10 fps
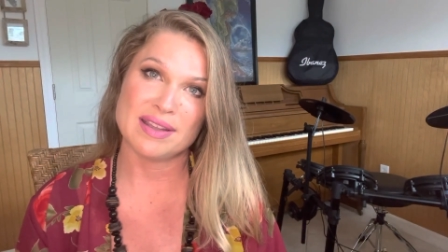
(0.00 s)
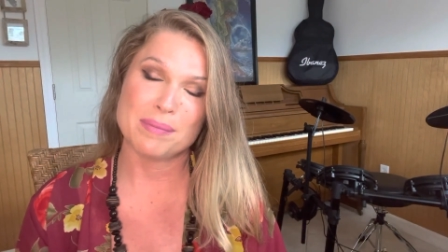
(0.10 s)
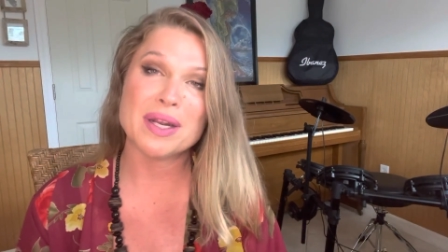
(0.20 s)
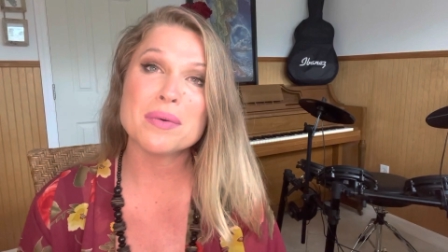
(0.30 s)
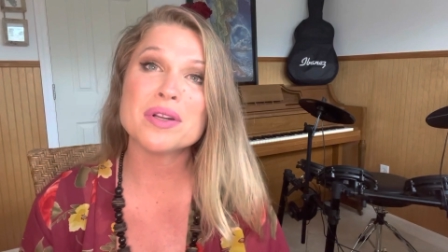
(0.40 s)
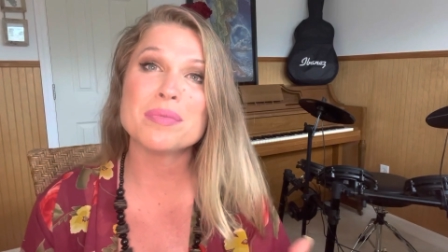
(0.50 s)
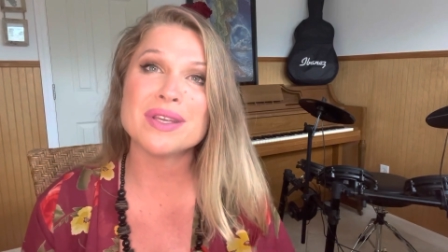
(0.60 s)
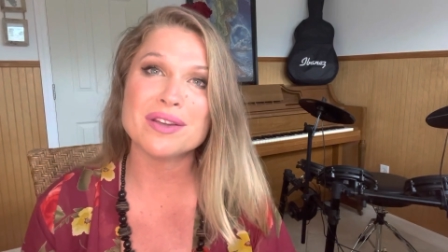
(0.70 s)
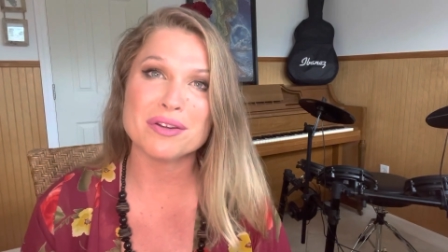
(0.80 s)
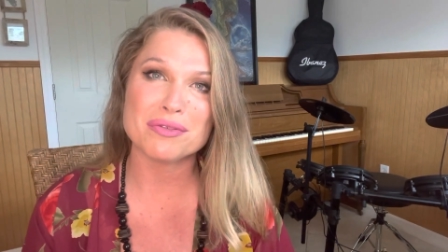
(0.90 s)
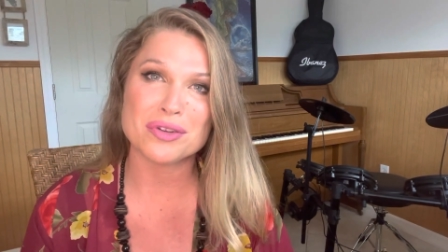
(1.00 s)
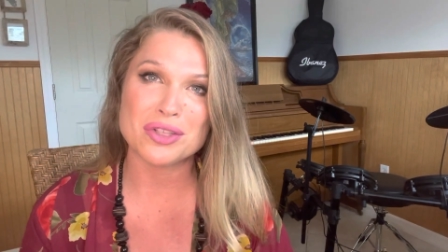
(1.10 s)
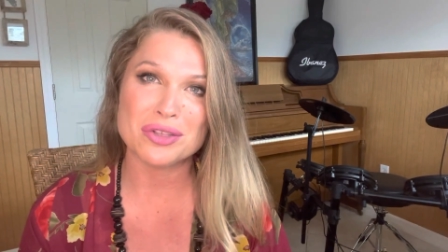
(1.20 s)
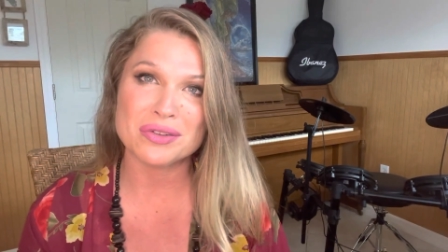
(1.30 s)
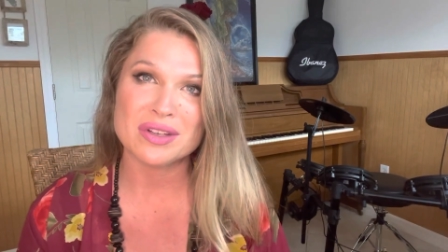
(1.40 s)
But I want to be here for
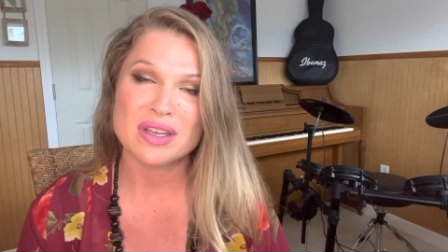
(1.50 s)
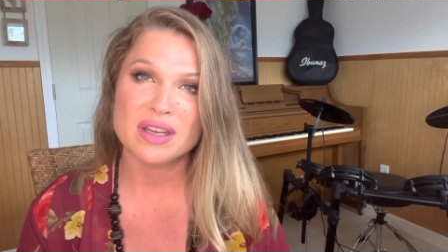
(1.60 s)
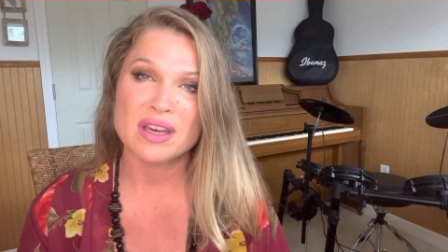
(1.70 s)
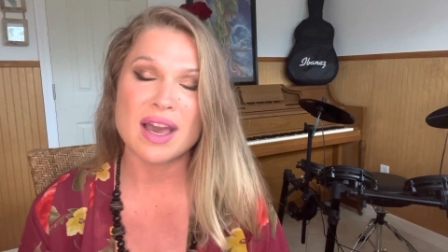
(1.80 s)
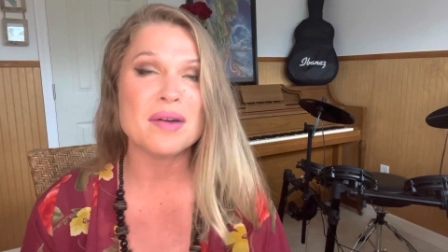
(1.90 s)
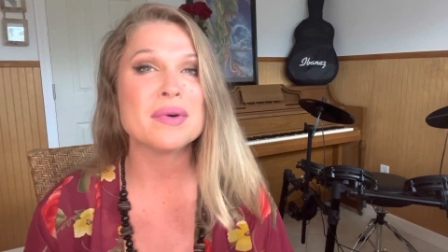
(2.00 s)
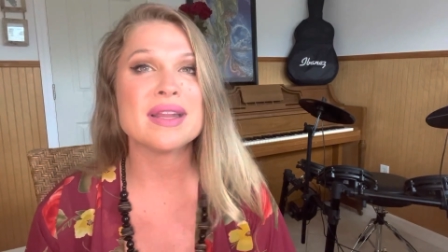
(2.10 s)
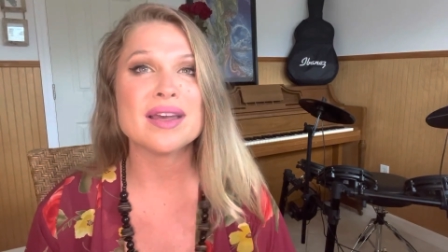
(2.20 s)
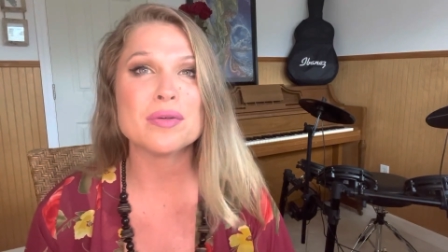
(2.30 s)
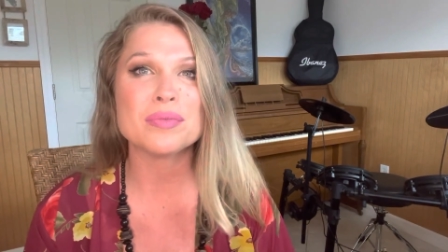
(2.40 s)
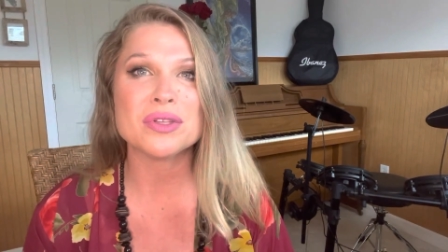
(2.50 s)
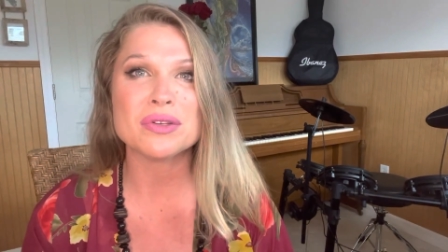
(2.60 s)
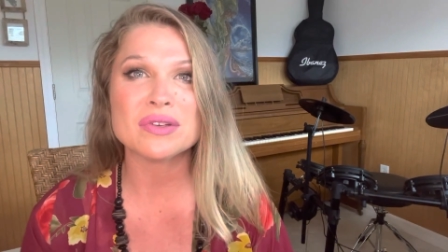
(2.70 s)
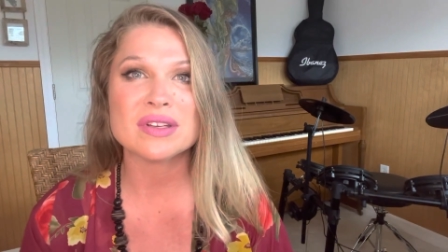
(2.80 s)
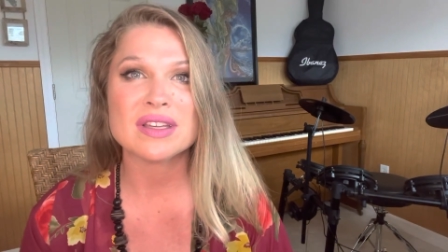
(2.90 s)
you. I want to help
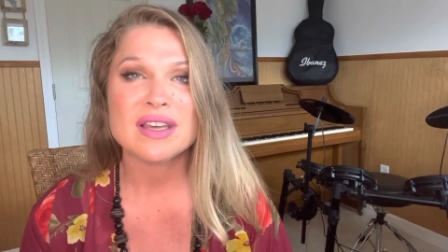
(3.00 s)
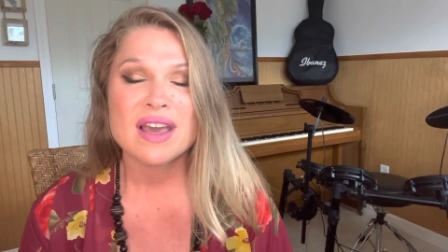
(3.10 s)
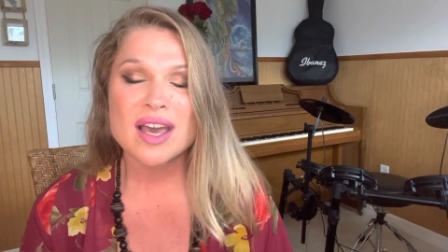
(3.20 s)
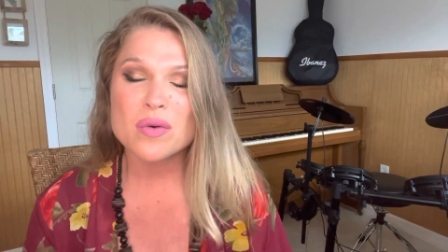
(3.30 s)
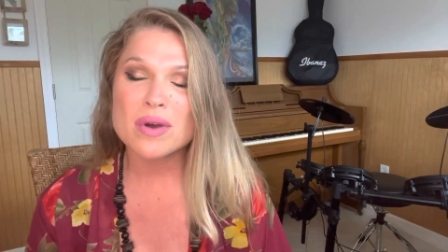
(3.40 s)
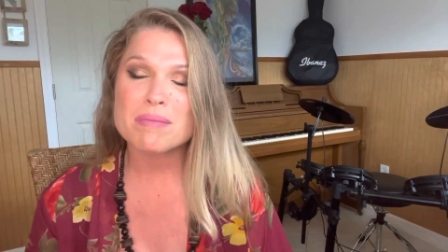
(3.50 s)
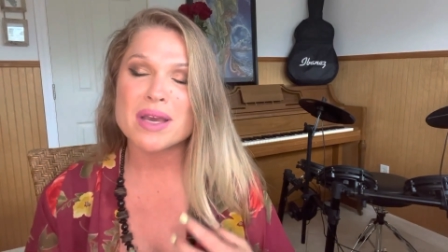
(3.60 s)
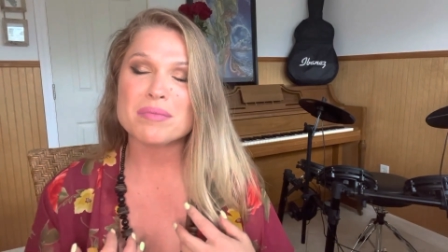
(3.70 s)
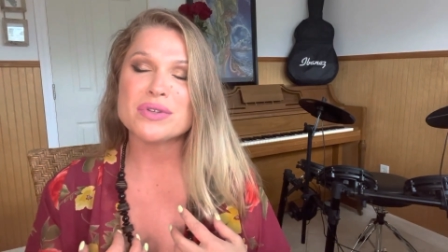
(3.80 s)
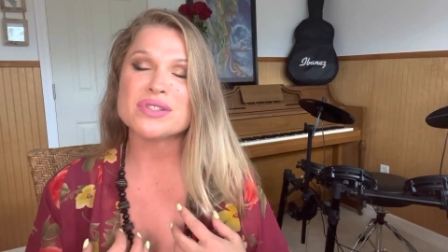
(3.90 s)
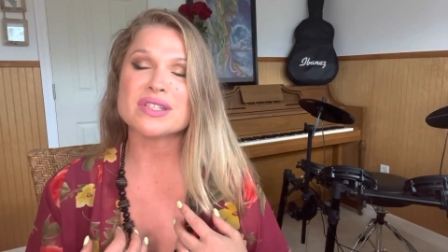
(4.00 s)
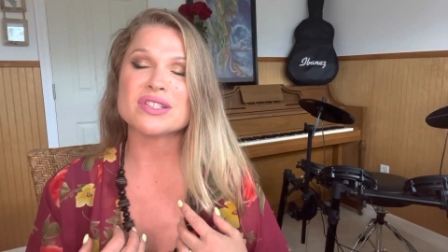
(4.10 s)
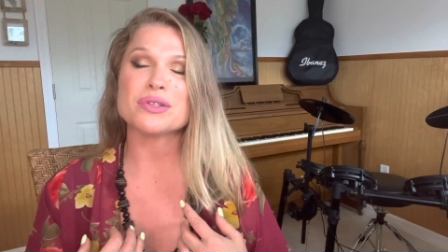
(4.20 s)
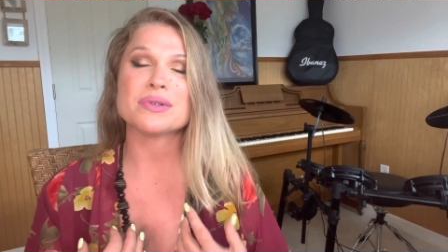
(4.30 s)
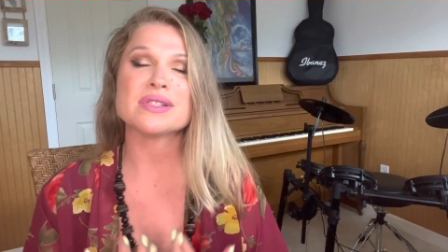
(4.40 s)
you. I want my music
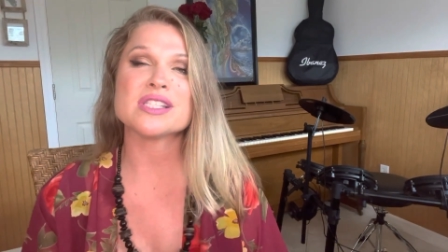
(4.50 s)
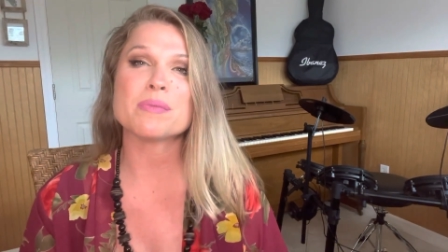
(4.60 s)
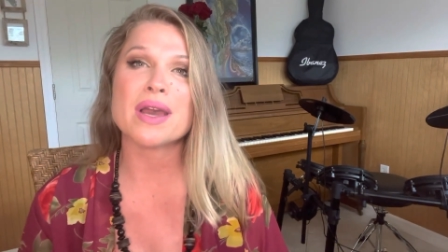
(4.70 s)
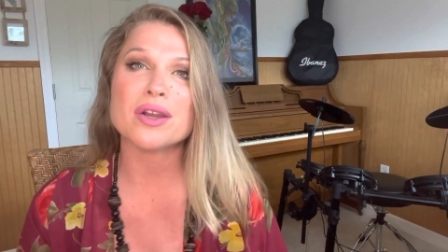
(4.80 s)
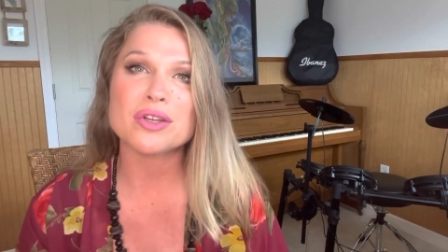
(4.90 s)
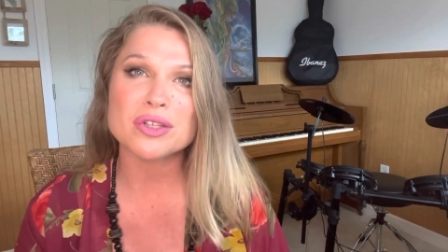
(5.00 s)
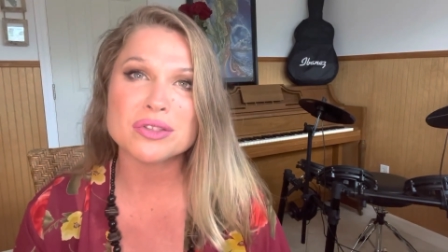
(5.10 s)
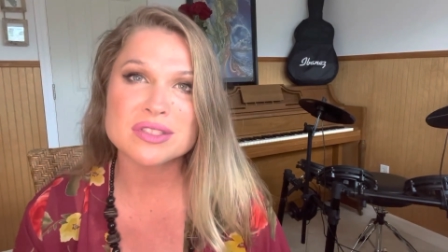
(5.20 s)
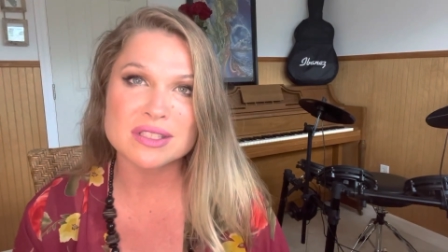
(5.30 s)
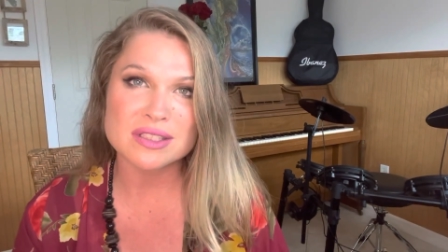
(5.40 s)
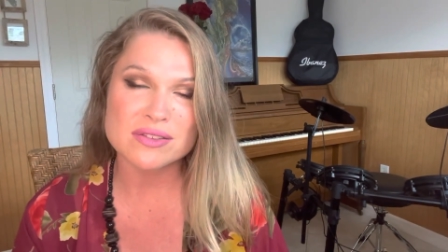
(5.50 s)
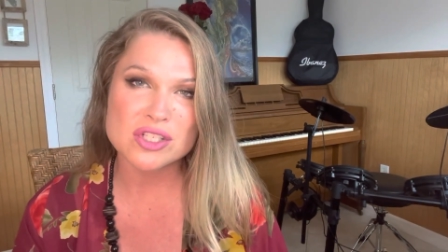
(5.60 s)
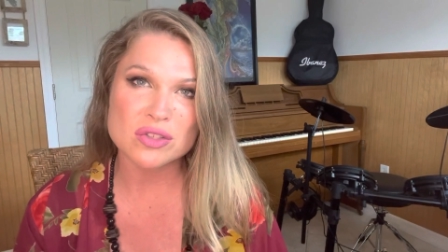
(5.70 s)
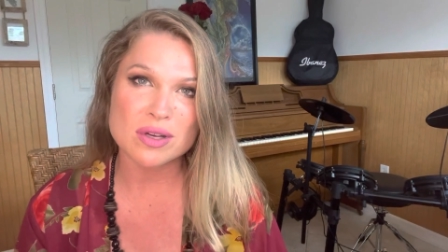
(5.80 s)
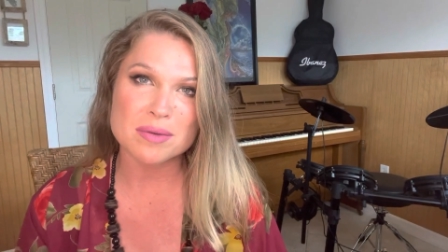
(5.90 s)
to inspire you, to
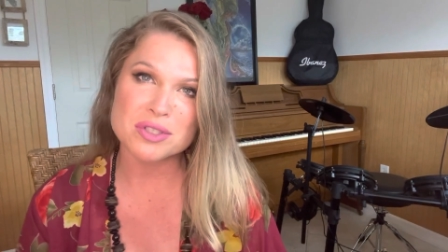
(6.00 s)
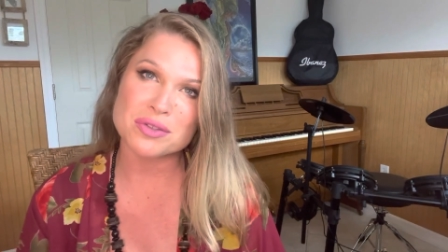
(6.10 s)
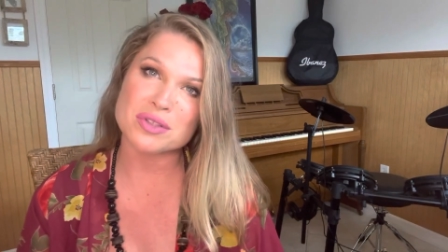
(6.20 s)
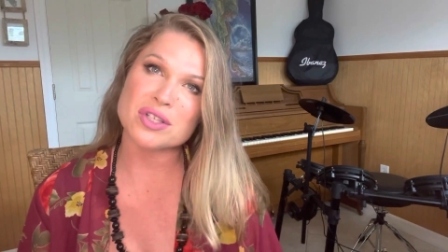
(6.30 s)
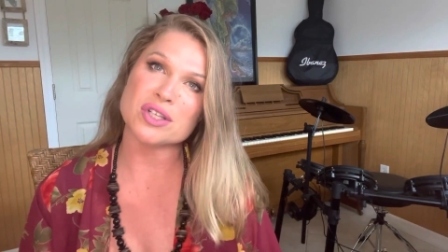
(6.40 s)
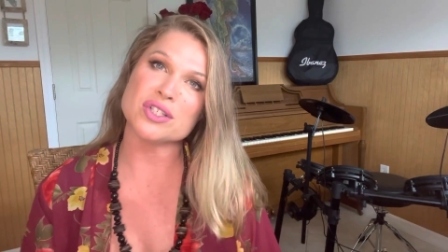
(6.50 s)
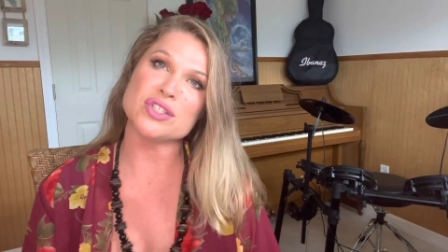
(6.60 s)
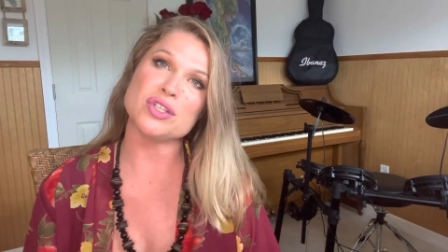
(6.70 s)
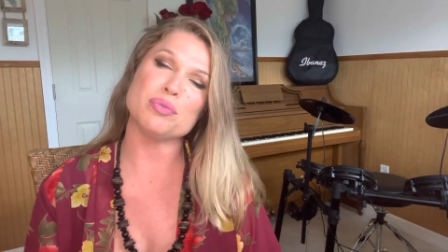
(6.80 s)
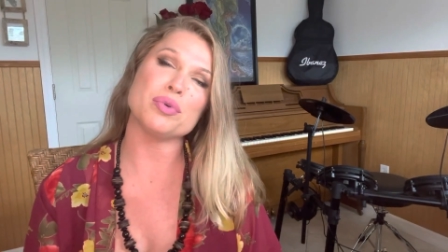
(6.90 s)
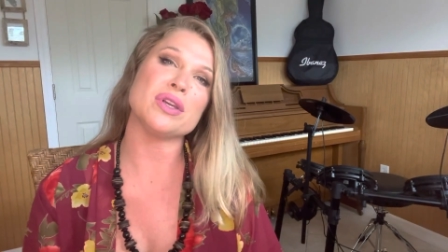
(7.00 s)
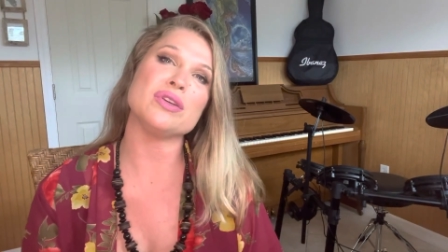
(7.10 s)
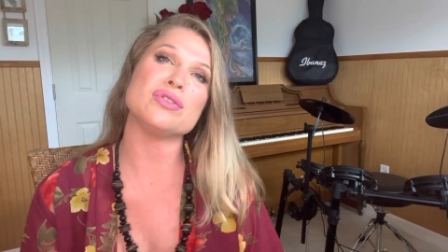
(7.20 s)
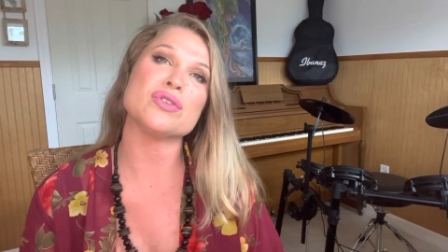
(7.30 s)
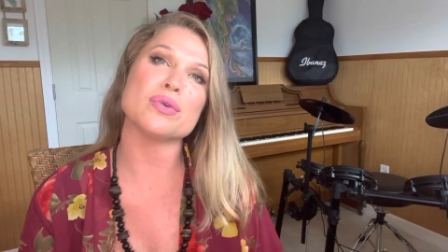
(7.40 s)
lift you up, to encourage you, to bring
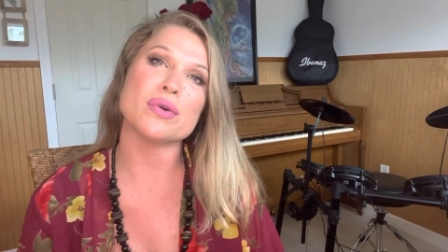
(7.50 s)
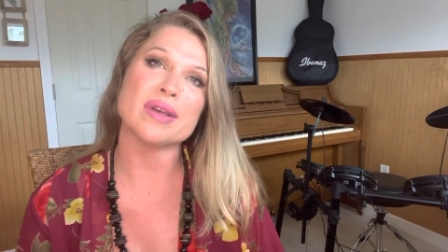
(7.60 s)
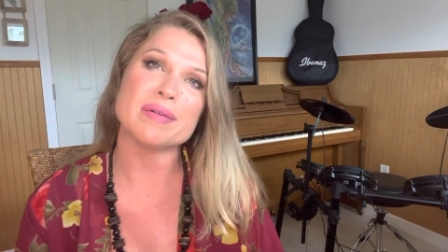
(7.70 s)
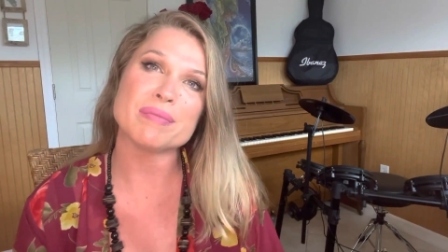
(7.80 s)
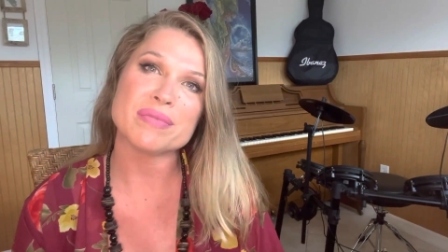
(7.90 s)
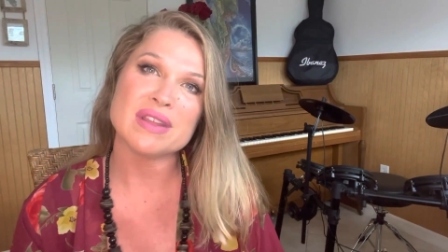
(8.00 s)
you joy.